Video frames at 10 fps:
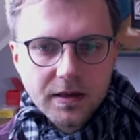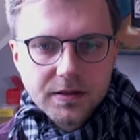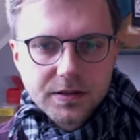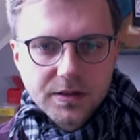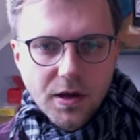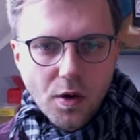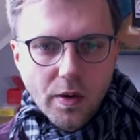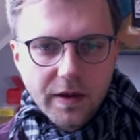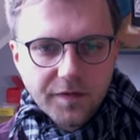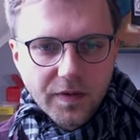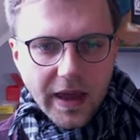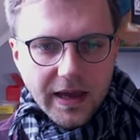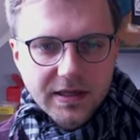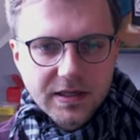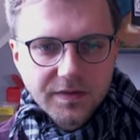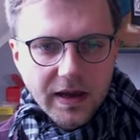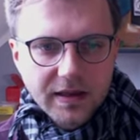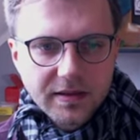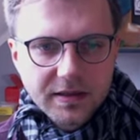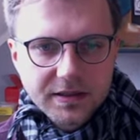So if you
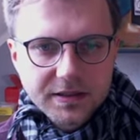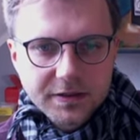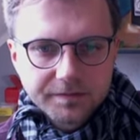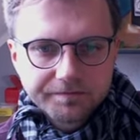activate this,